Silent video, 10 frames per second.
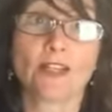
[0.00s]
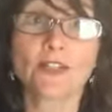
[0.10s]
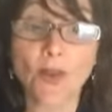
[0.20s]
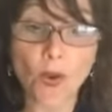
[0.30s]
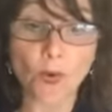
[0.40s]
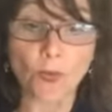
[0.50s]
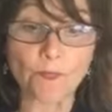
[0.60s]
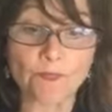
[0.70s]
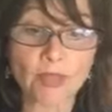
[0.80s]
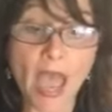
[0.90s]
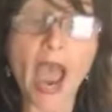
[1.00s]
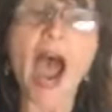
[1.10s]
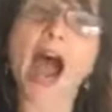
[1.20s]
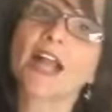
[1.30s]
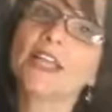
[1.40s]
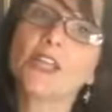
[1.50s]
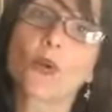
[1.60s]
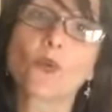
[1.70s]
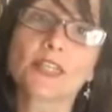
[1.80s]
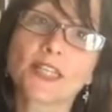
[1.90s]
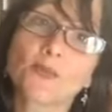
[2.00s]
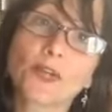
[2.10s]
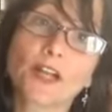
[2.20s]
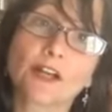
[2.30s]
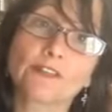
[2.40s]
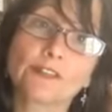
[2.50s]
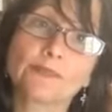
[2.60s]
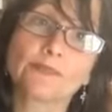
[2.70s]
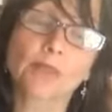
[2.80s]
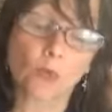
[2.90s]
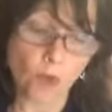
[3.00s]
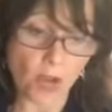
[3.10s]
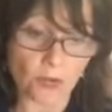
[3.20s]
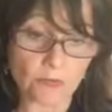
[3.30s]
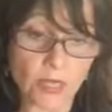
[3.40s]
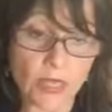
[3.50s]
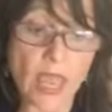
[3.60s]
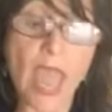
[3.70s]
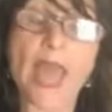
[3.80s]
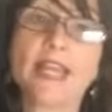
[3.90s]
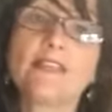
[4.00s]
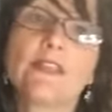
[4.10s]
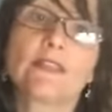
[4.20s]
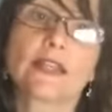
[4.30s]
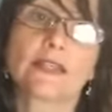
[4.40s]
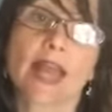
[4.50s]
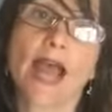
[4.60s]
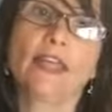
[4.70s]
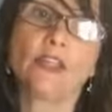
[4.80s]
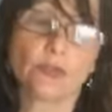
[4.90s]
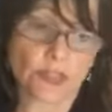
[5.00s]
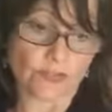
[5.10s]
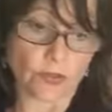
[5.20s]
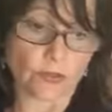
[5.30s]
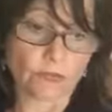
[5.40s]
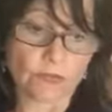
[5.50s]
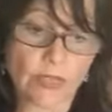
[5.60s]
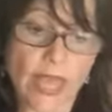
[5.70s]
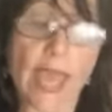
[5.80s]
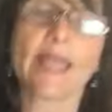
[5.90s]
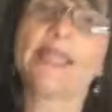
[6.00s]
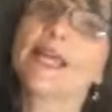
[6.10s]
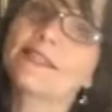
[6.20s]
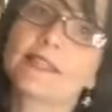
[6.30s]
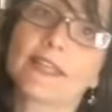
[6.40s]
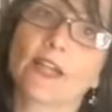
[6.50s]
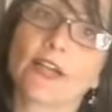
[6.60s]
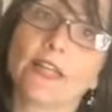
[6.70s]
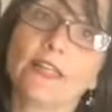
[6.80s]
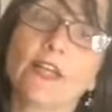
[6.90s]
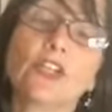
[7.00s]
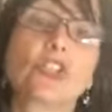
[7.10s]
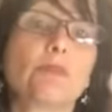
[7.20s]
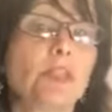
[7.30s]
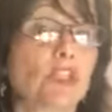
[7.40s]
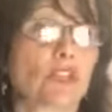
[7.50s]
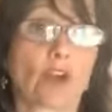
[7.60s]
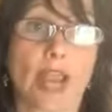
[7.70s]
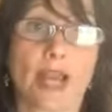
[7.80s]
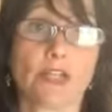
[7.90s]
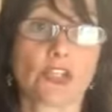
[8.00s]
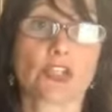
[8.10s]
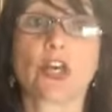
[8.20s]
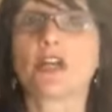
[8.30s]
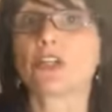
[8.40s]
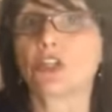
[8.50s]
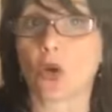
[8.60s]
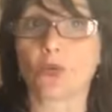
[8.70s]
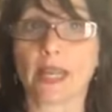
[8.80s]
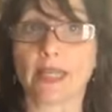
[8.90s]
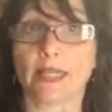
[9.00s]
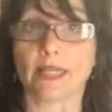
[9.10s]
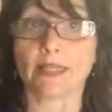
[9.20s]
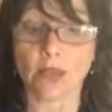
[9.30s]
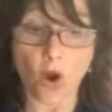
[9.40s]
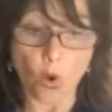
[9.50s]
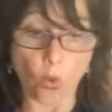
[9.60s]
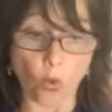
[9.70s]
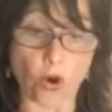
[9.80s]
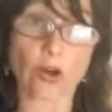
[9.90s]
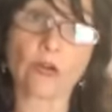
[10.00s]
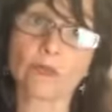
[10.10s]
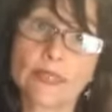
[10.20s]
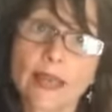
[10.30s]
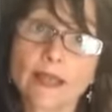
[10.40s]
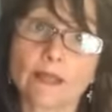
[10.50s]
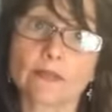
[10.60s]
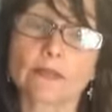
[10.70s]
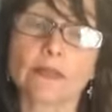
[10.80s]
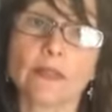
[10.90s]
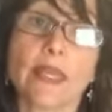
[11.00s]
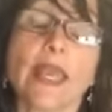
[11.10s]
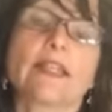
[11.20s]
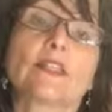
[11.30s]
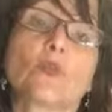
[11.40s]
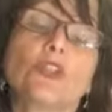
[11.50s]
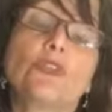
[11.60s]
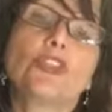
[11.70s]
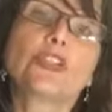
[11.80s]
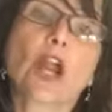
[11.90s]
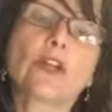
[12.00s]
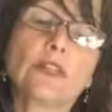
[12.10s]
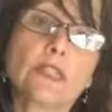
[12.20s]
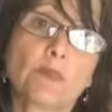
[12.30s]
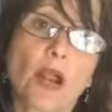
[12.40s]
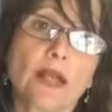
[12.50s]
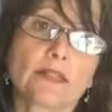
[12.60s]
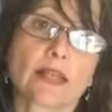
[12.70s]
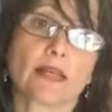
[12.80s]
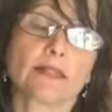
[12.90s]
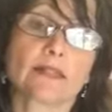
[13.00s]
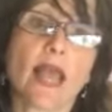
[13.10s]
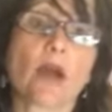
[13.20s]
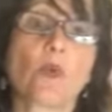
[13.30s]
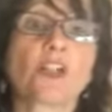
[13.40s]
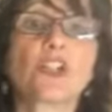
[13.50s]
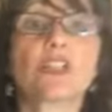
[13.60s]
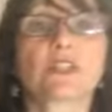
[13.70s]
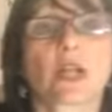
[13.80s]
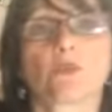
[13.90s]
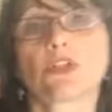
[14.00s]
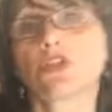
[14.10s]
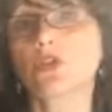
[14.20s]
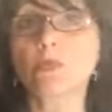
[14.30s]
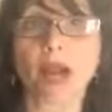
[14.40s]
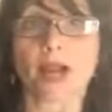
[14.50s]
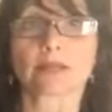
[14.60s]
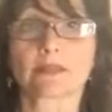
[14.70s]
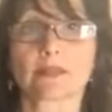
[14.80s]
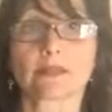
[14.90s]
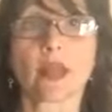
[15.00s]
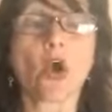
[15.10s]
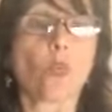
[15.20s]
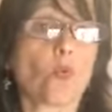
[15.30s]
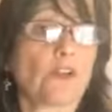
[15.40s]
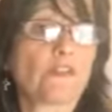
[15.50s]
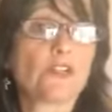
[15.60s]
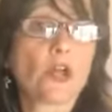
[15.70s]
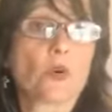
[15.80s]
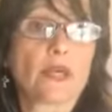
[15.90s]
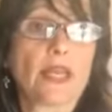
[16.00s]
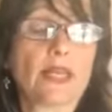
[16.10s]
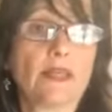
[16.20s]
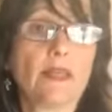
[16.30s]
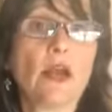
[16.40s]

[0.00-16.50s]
So how do you know what to get rid of? Well, anything that is not useful and necessary should be trashed, donated, or recycled. And so when you start this process, I want you to start with 2 boxes, one for donating,